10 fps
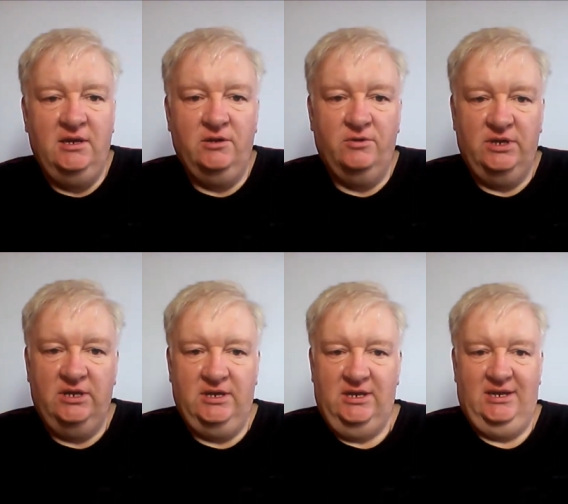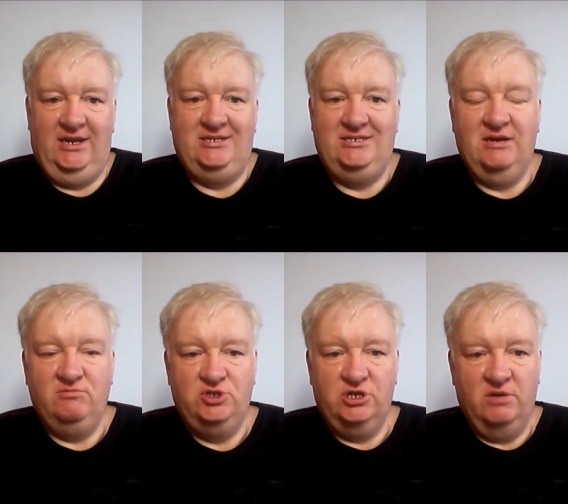you know, it's
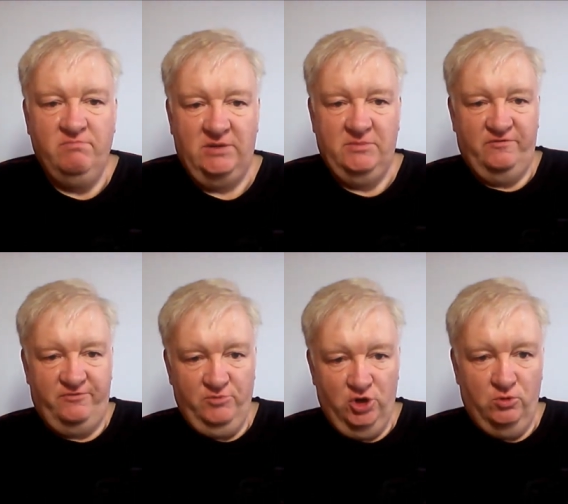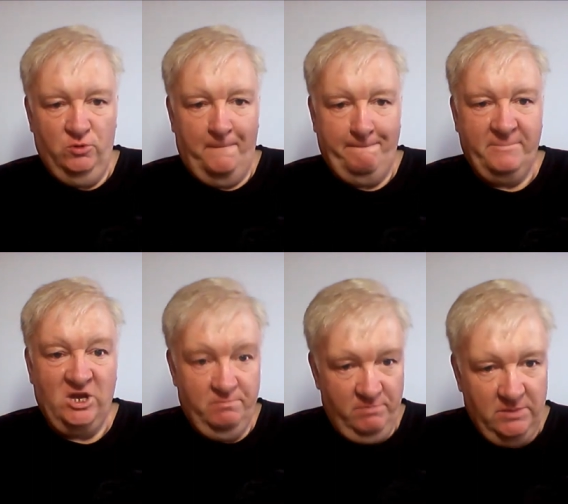down to commitment from you,
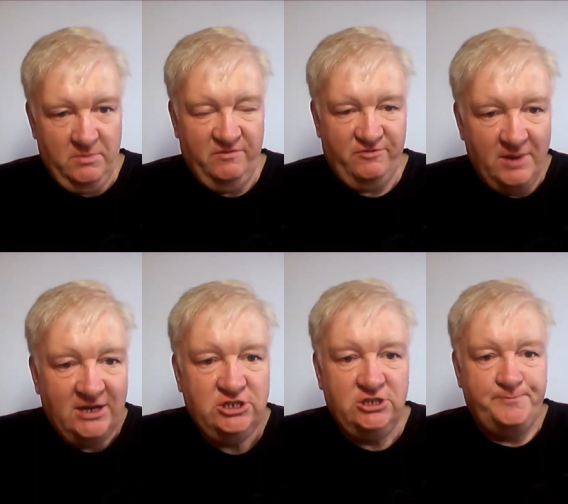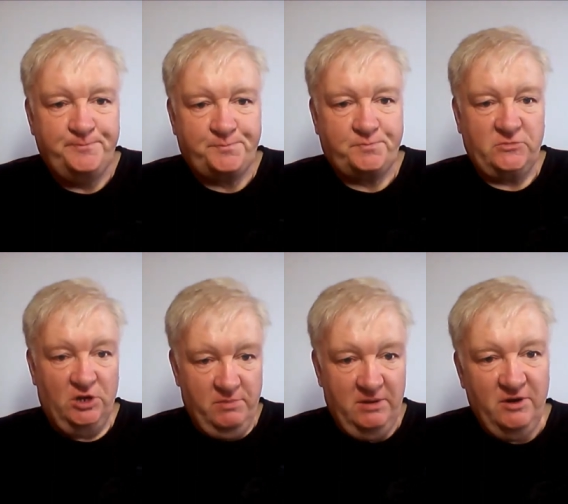commitment from us,
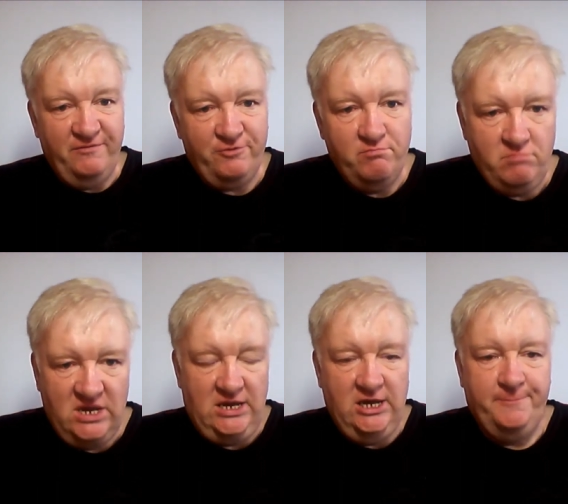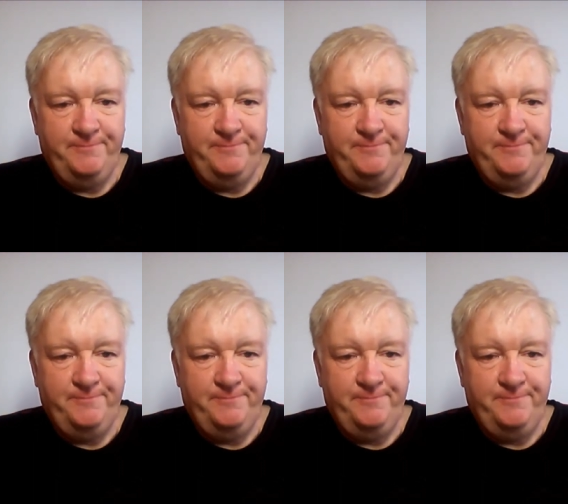commitment from me,